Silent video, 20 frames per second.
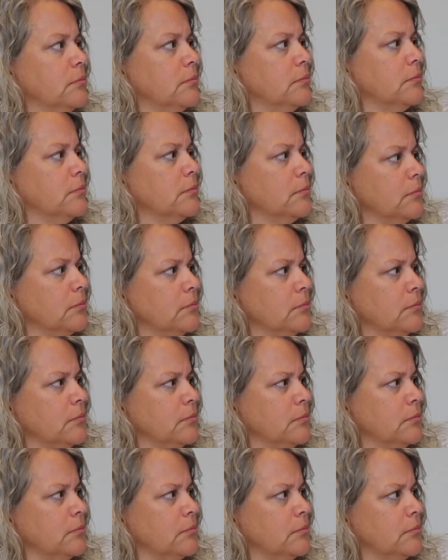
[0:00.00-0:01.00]

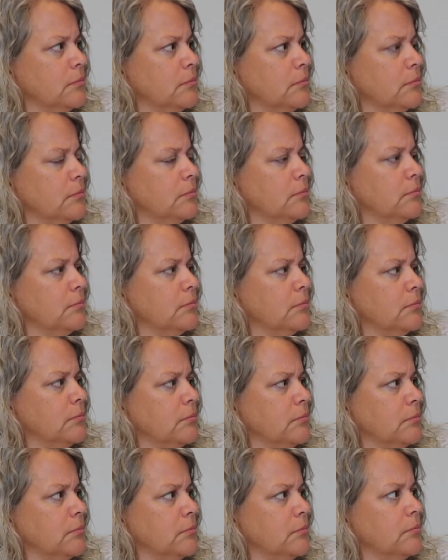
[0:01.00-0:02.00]

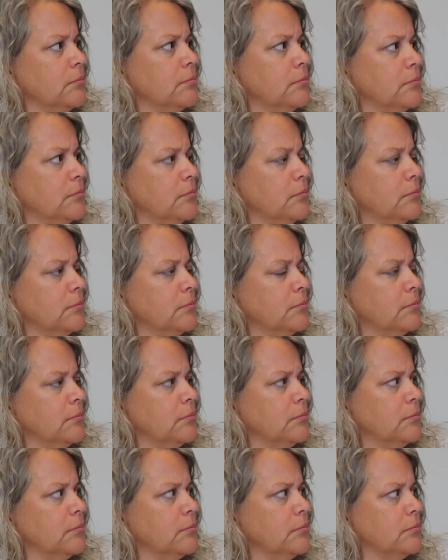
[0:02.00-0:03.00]

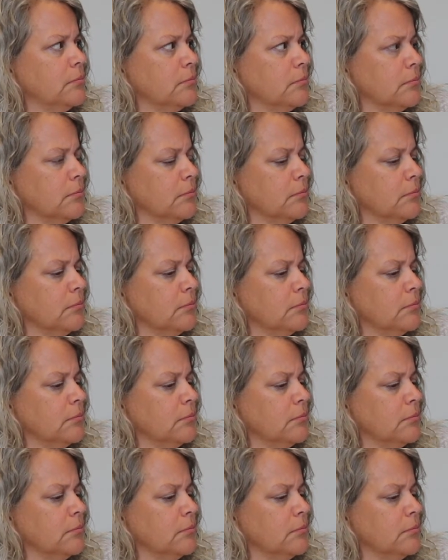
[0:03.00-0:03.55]
The person shown says nothing.